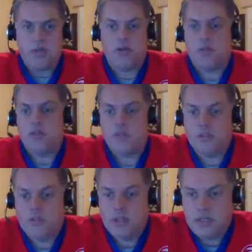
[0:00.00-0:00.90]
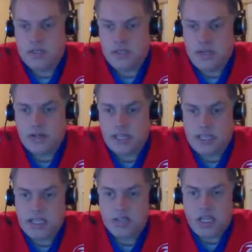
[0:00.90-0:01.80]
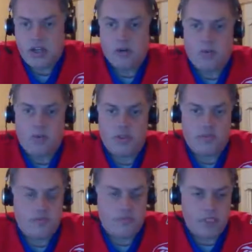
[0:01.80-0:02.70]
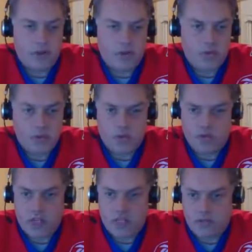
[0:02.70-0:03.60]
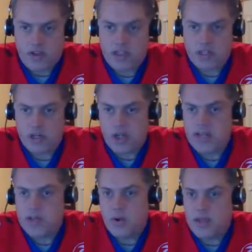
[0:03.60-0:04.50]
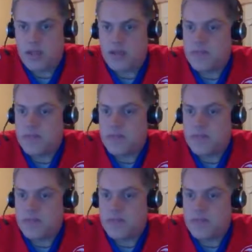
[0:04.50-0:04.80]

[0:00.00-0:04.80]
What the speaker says: Now it sounded like his tenure with the Stealth was over as of last year anyway,